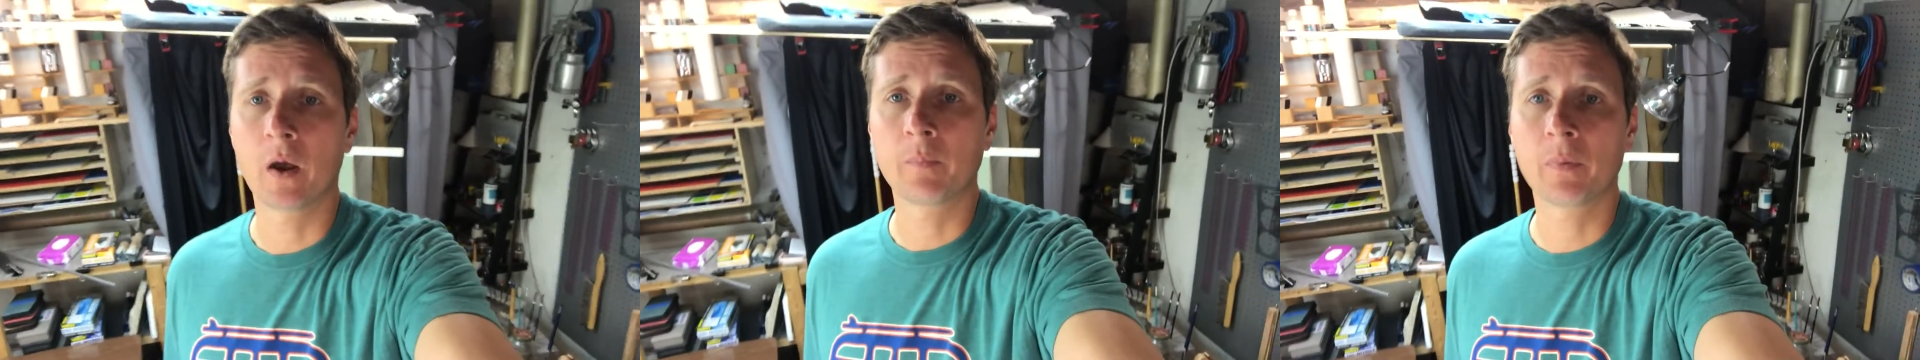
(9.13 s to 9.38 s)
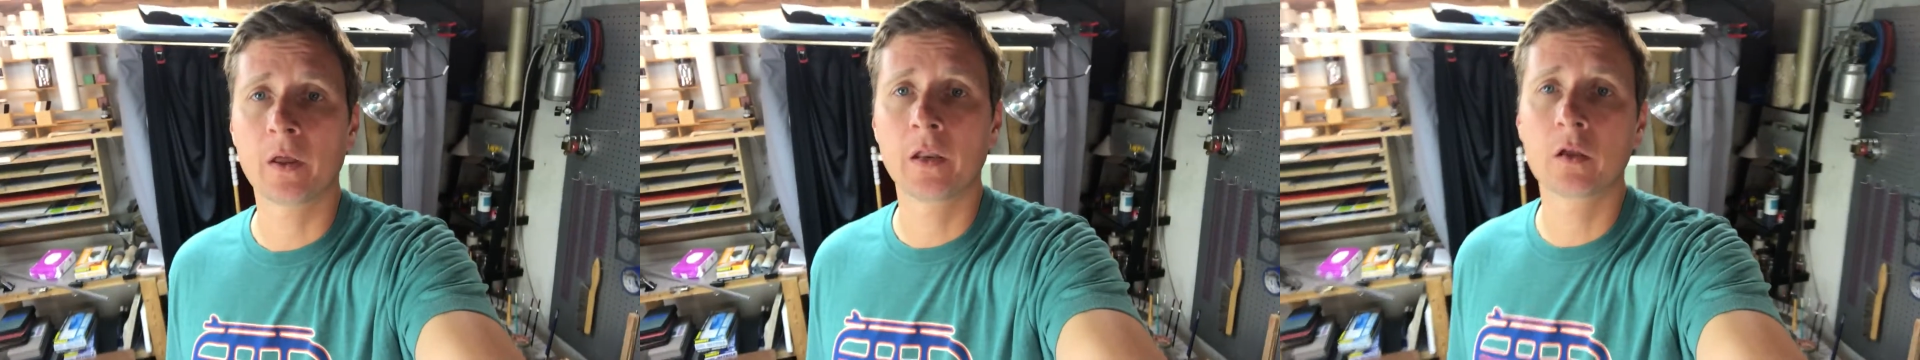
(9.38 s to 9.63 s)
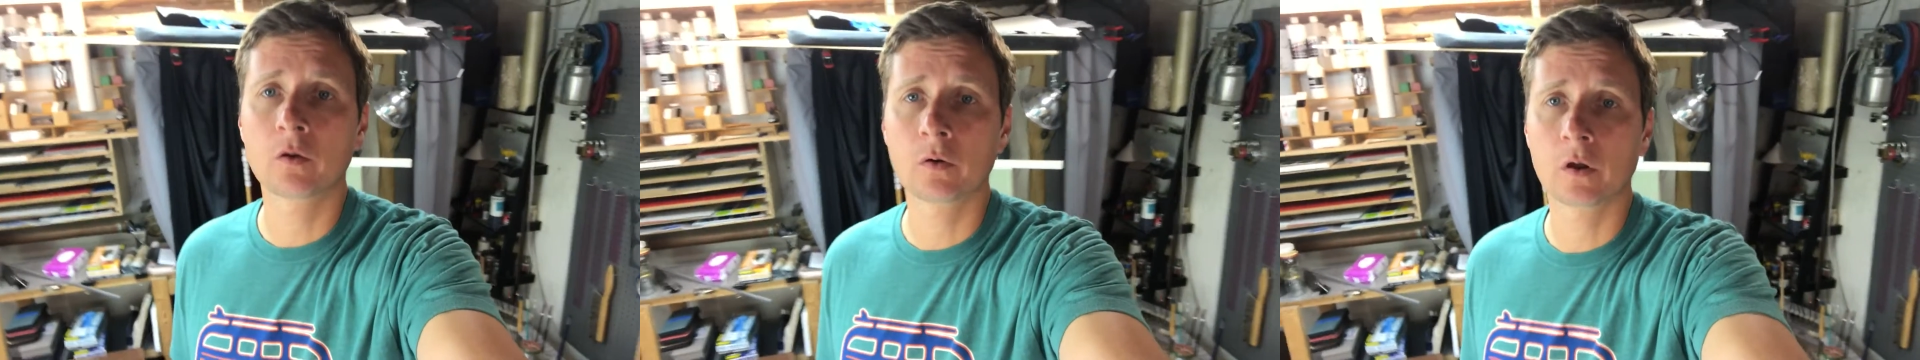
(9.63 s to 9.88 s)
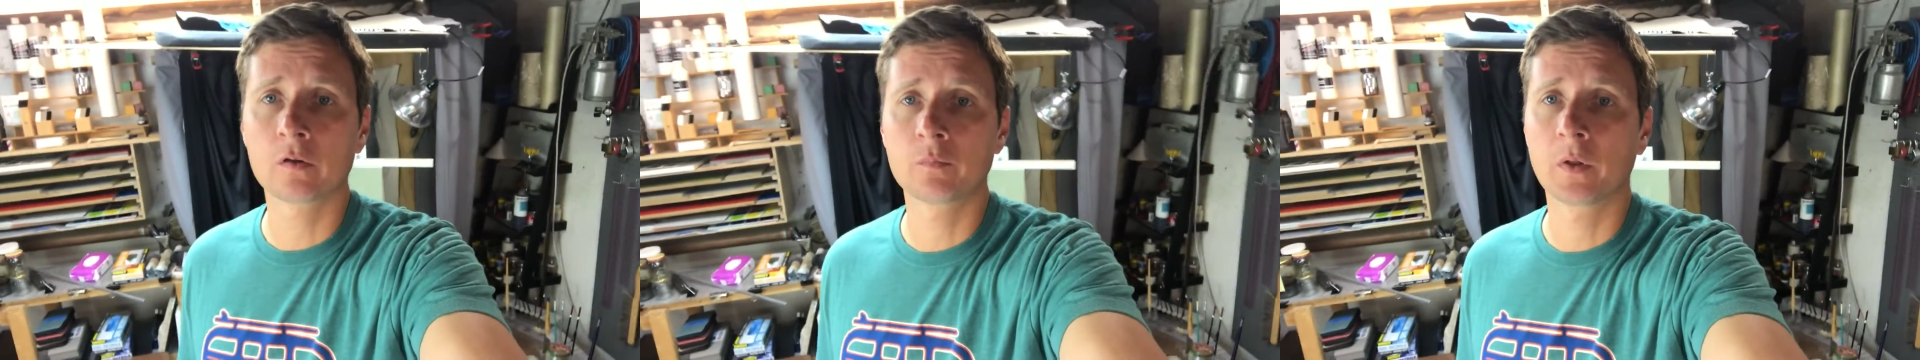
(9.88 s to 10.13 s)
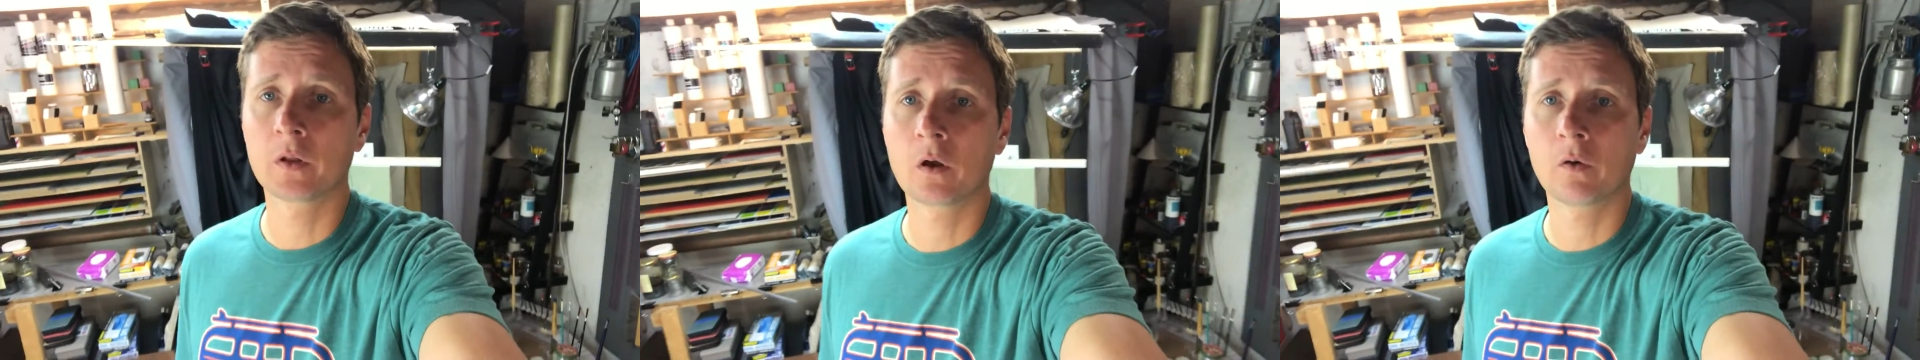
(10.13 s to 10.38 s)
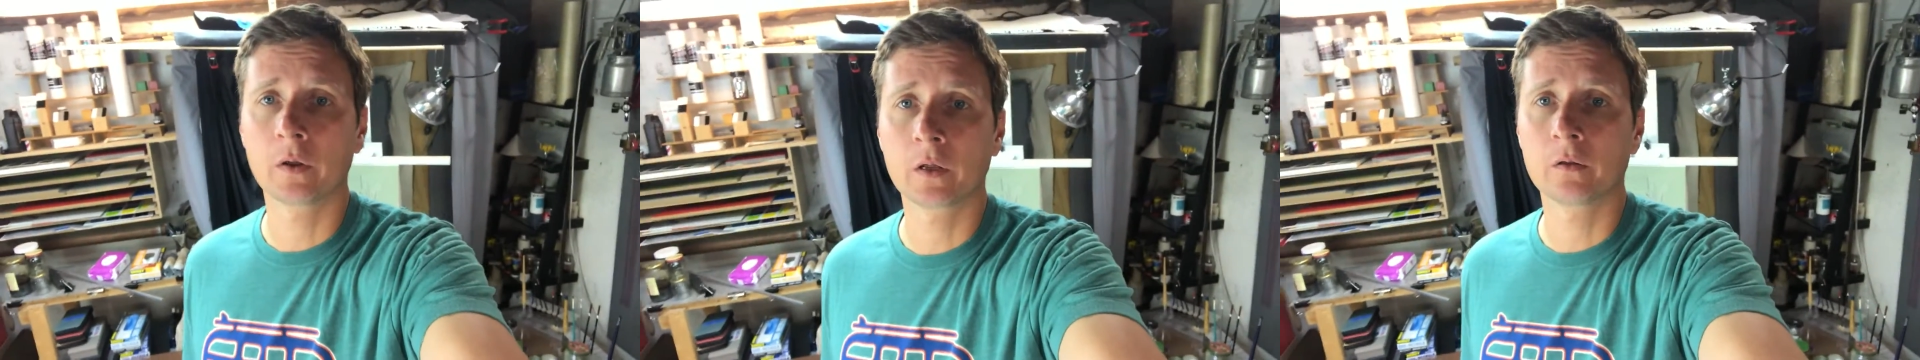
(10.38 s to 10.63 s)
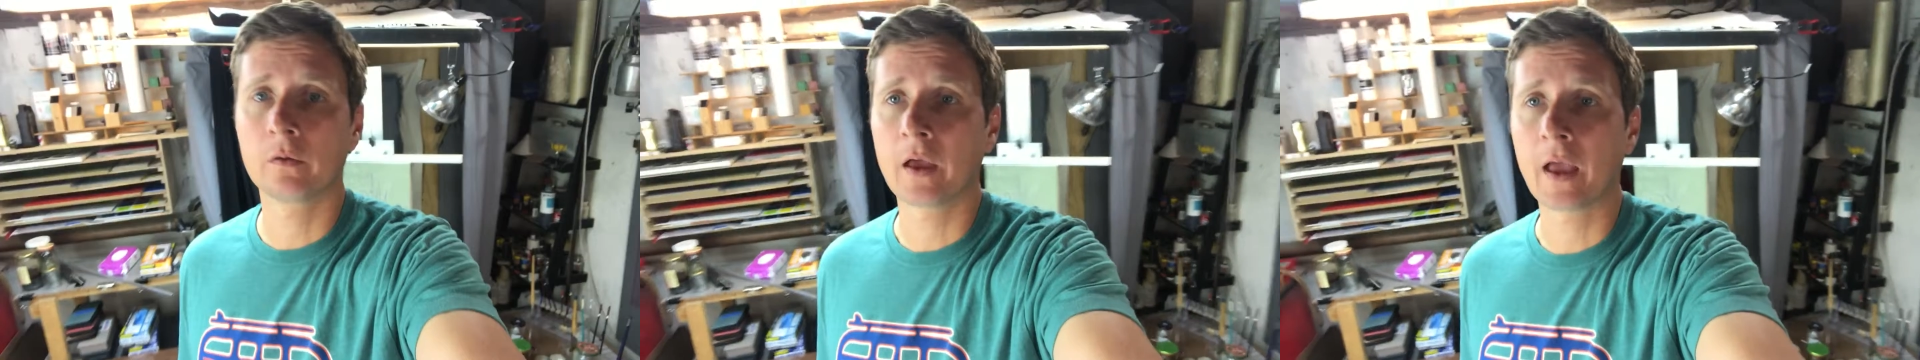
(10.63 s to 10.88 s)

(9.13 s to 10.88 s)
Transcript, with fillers: My painting career has been going